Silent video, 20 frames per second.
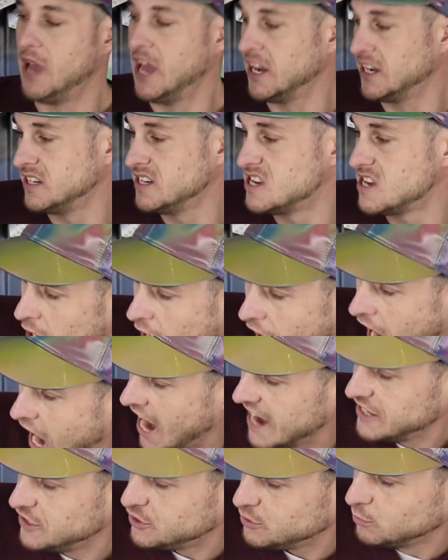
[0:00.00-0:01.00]
And
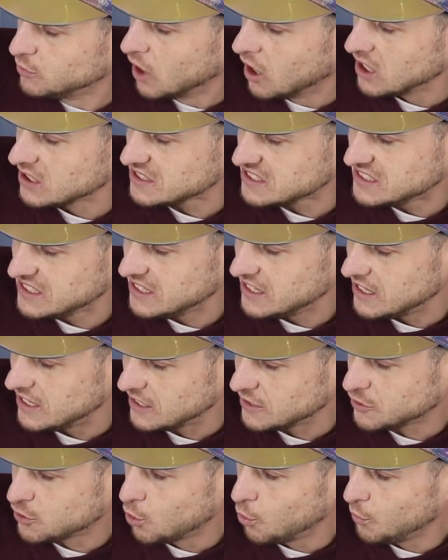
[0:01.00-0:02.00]
I do not see
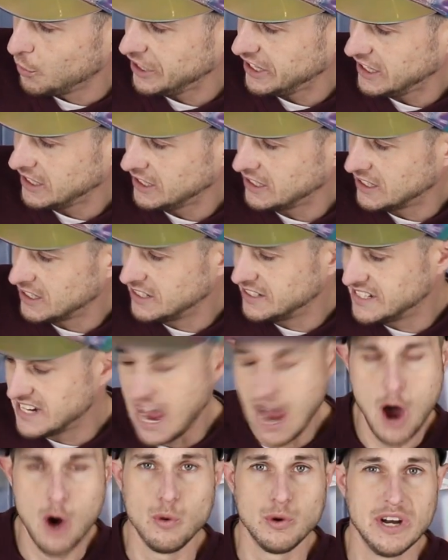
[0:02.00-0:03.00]
it going
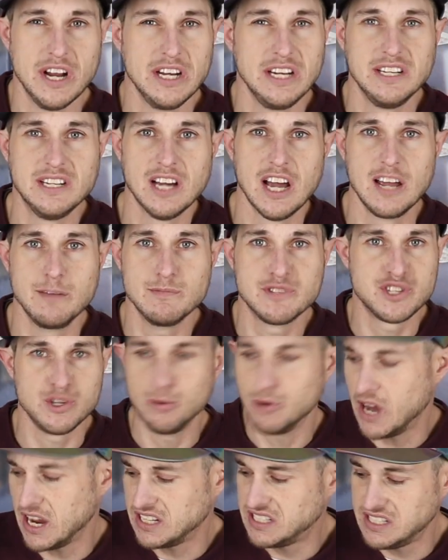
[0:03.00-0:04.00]
down anytime
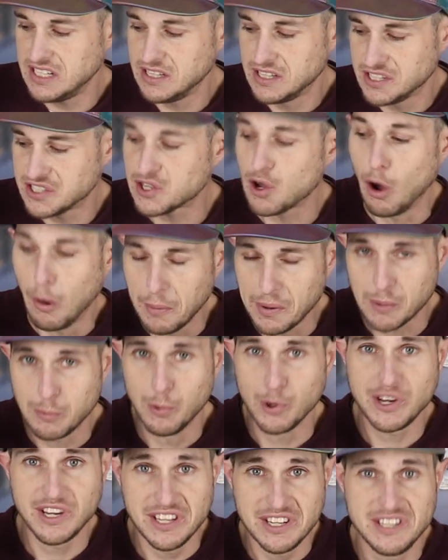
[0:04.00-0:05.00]
soon. I see this comic
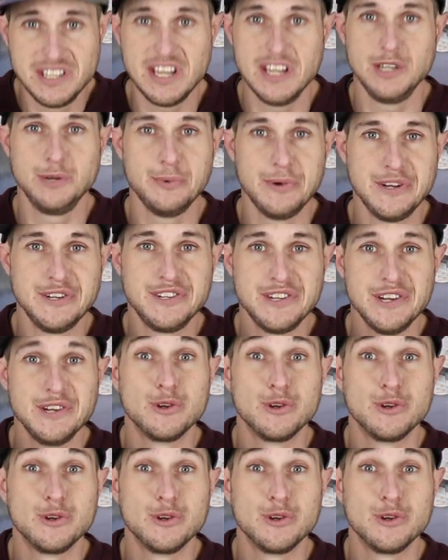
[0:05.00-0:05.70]
book continuing to